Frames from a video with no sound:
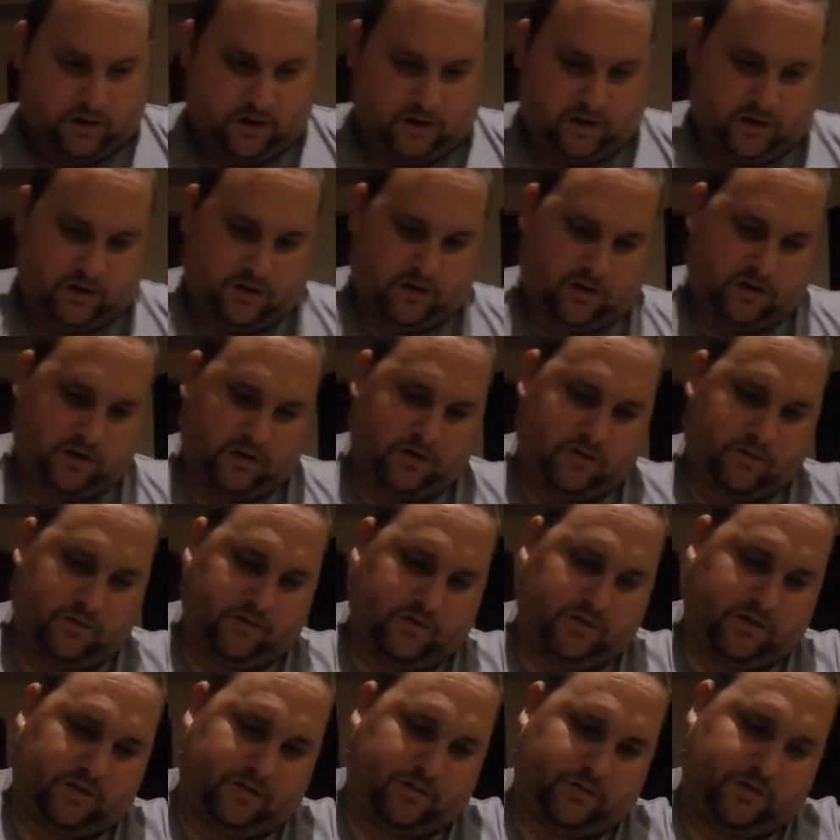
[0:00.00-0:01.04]
And then
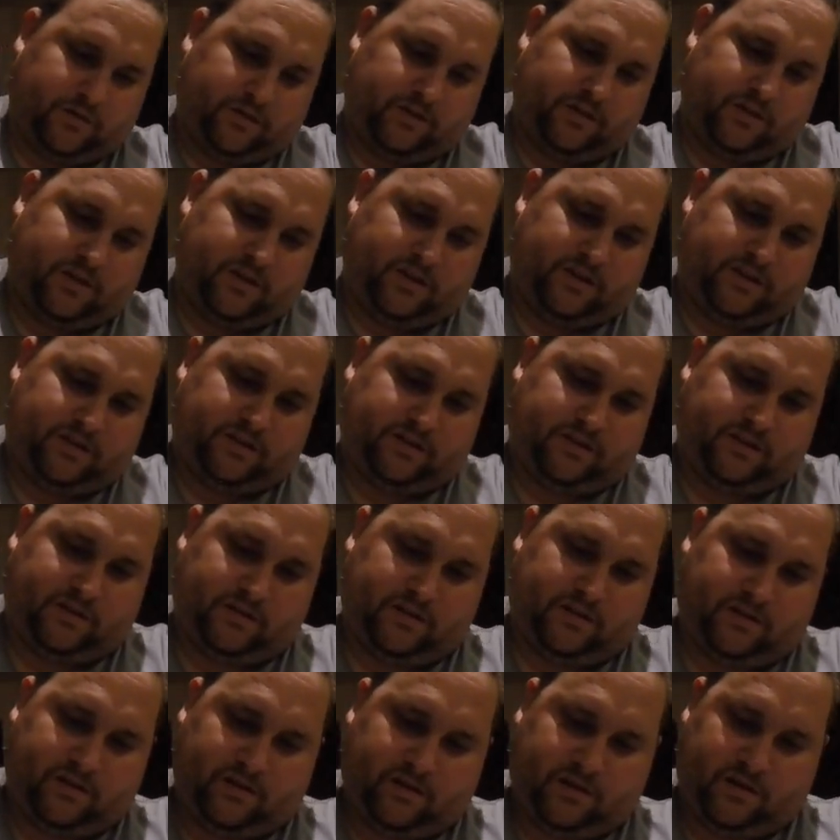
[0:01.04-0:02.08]
we just put this
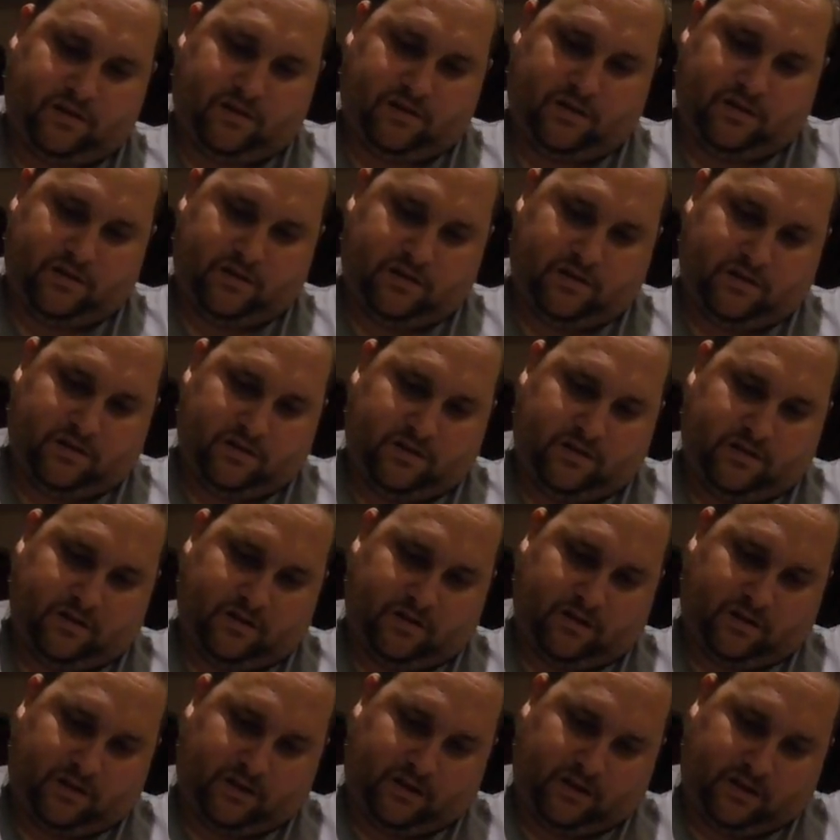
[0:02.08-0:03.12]

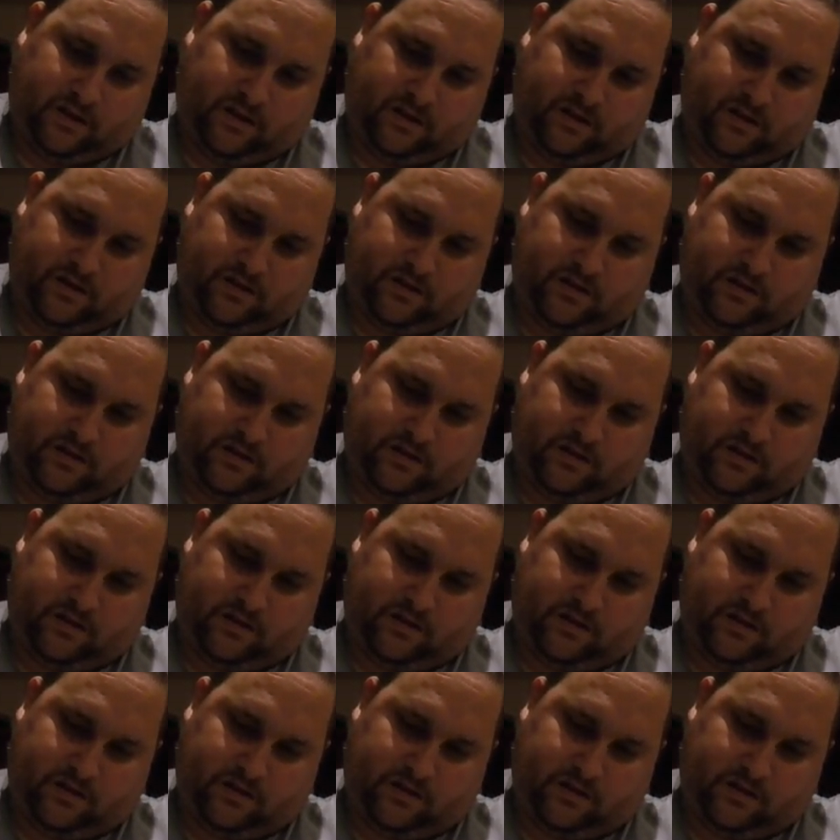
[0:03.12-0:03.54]
like